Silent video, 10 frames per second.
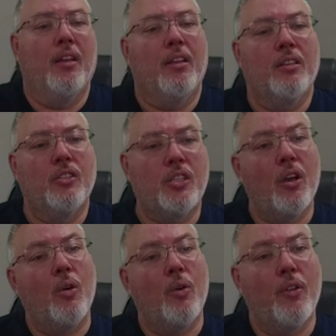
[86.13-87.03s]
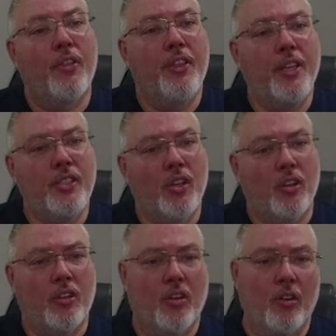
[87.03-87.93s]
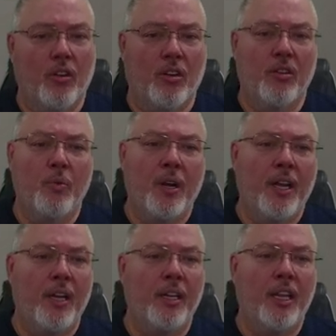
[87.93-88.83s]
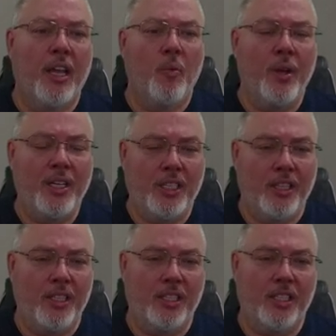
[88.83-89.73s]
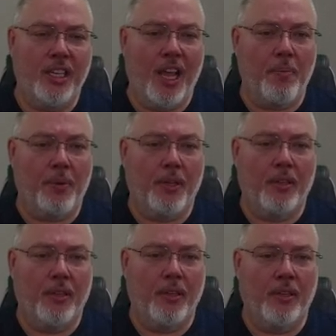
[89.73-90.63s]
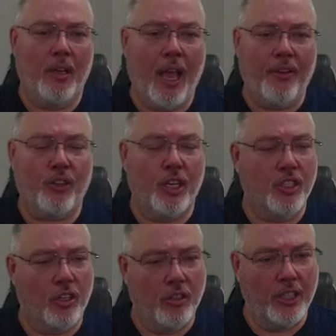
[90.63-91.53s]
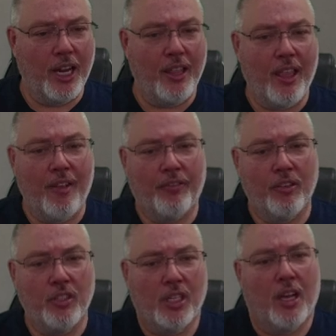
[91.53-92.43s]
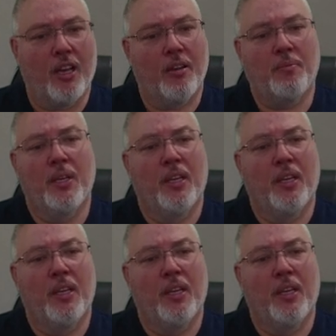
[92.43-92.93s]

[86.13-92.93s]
so this occurred when it went to this step after I turned it on that first time.